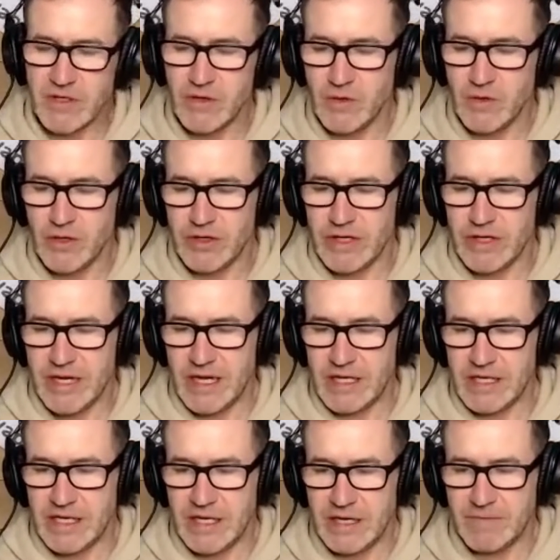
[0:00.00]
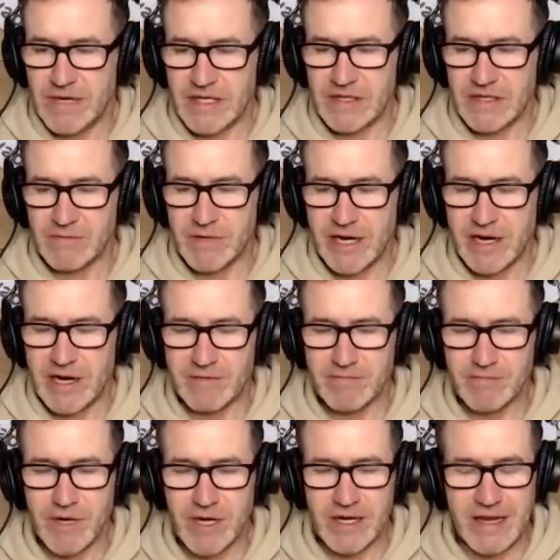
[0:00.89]
219 of Master My
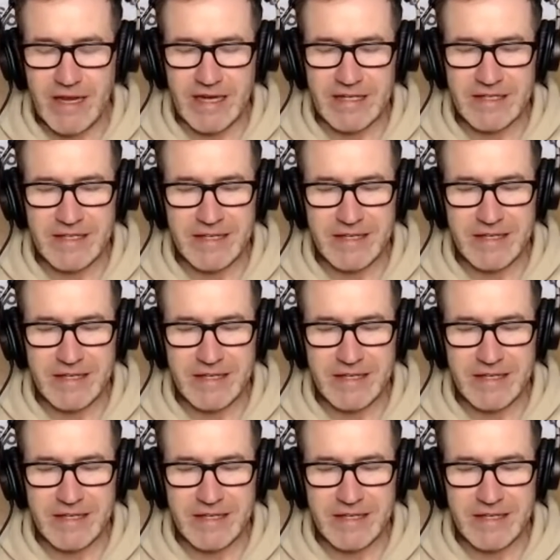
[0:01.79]
Garden podcast.